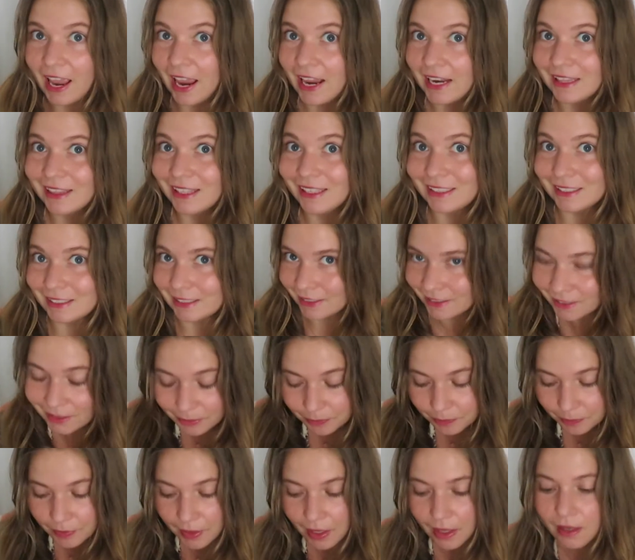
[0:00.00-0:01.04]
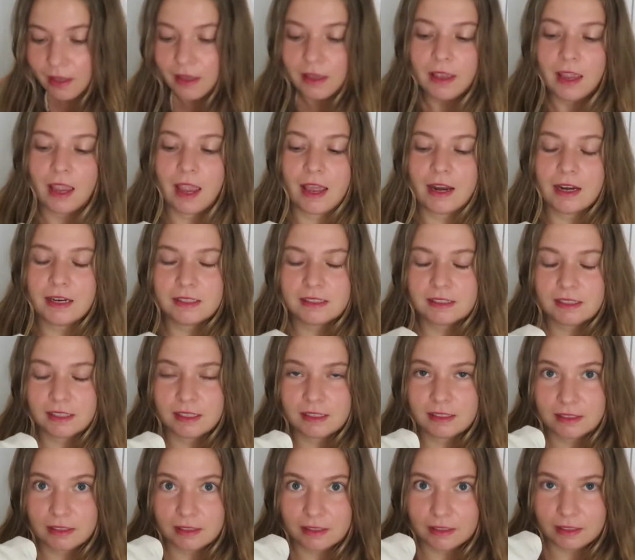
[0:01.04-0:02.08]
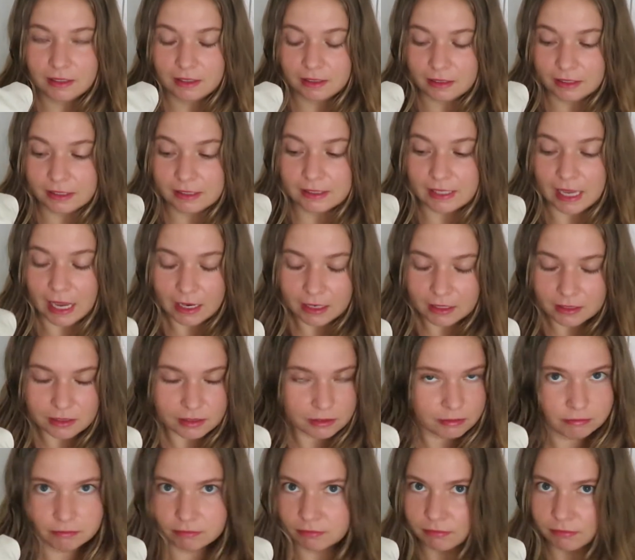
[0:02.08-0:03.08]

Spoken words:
and they did. And it's the exact